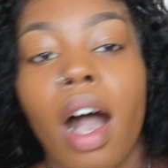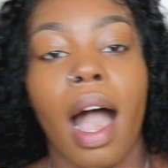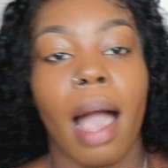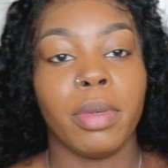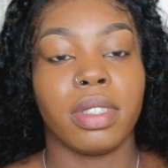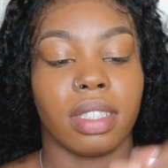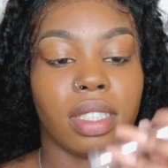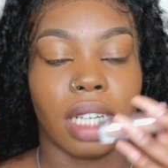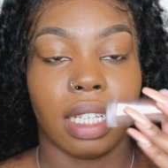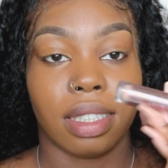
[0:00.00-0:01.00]
I'm using the
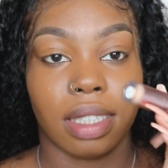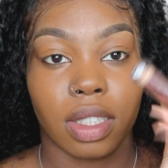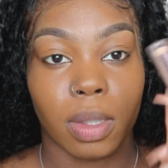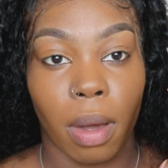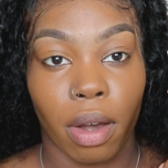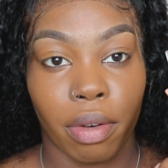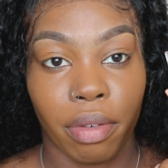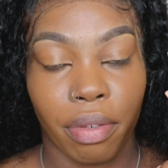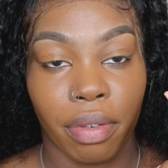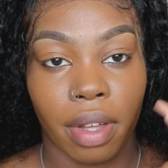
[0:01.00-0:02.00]
shade
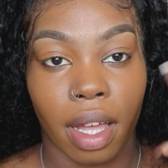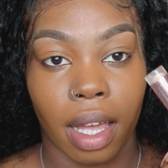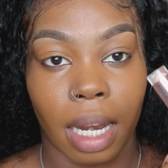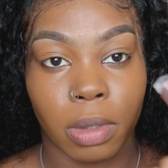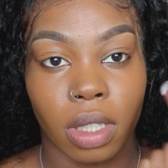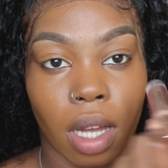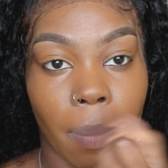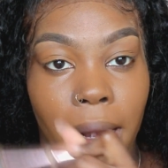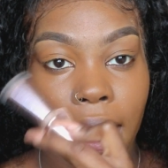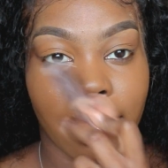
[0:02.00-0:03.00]
C12, and I'm just gonna
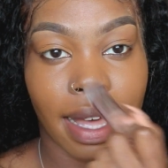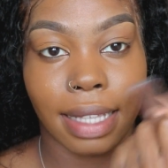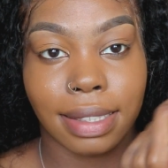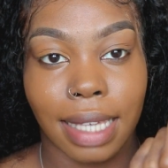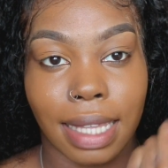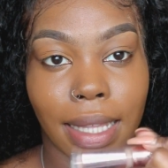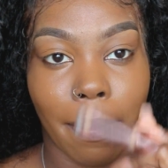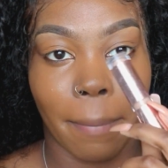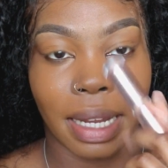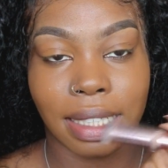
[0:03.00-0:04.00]
apply that and
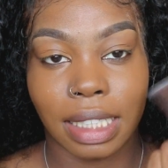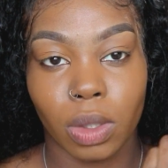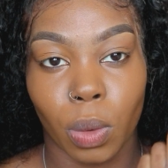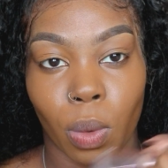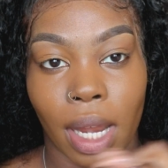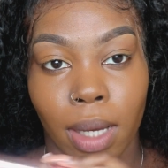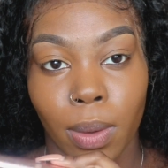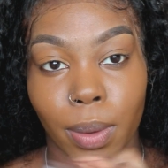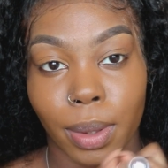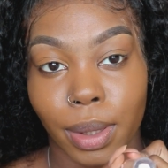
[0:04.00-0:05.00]
then blend it all
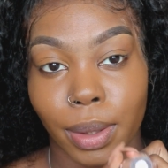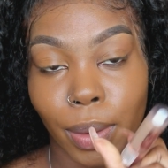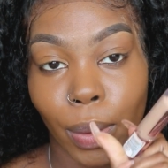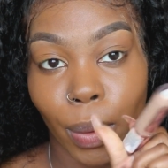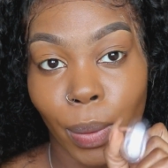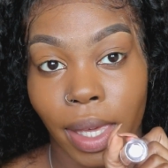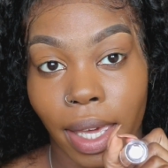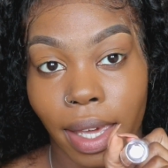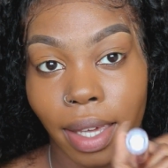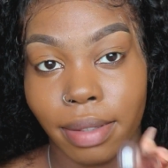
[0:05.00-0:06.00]
out.
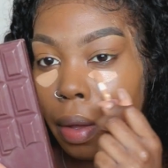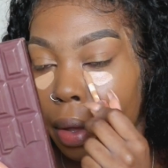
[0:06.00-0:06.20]
Okay.